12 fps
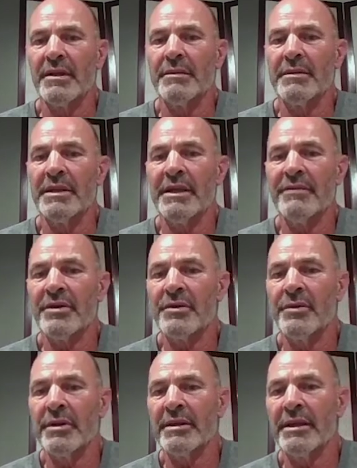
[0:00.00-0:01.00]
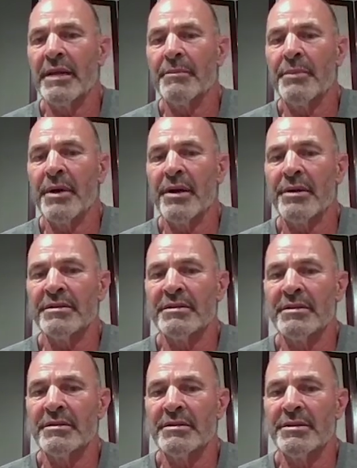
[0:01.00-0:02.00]
let me give you a quick thing on
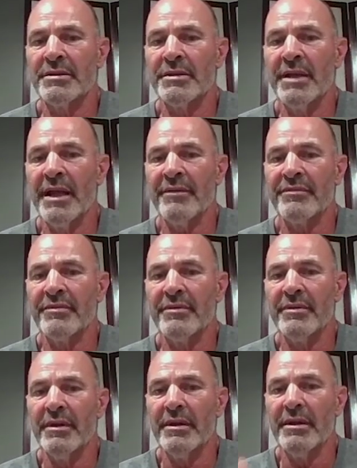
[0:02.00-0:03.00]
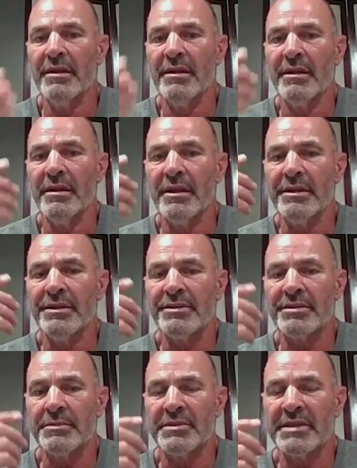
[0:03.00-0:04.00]
Parkinson's. You have in your
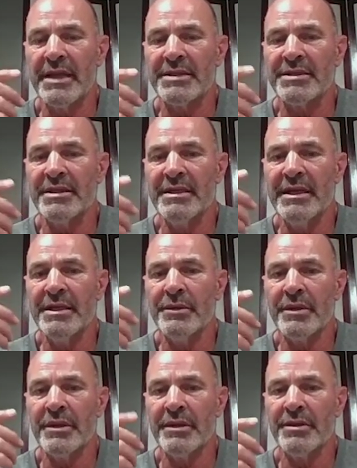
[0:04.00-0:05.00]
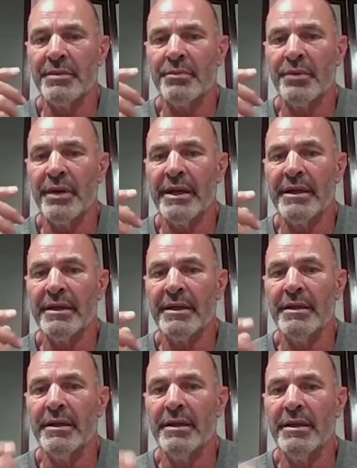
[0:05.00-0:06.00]
substantia nigra in your brain
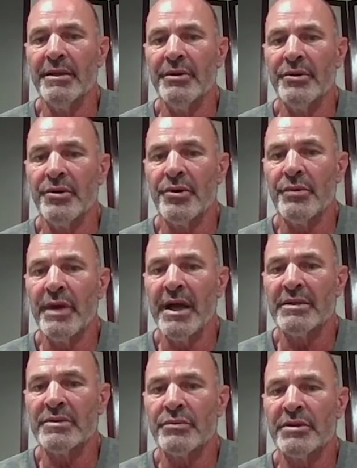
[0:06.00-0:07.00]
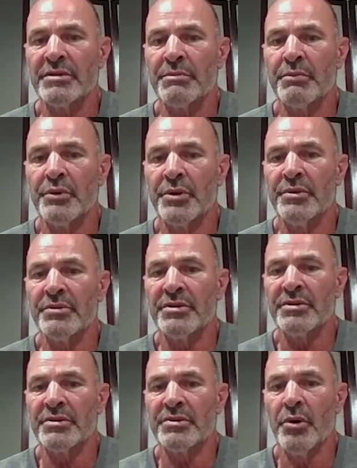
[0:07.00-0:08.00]
neurons which
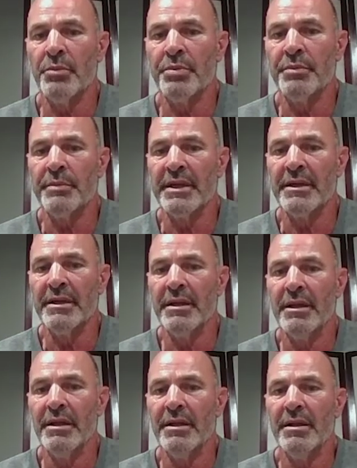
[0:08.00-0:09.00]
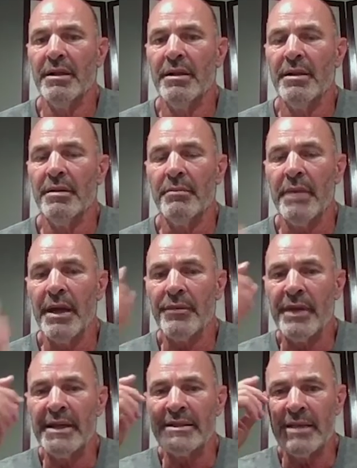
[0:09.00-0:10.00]
produces dopamine. My
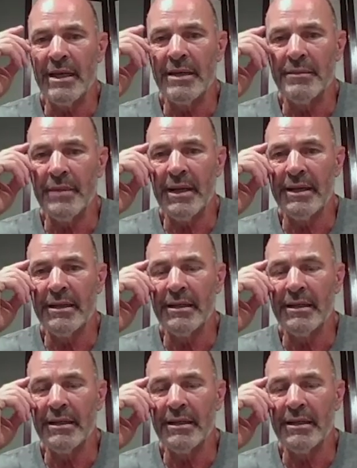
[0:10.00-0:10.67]
right side of my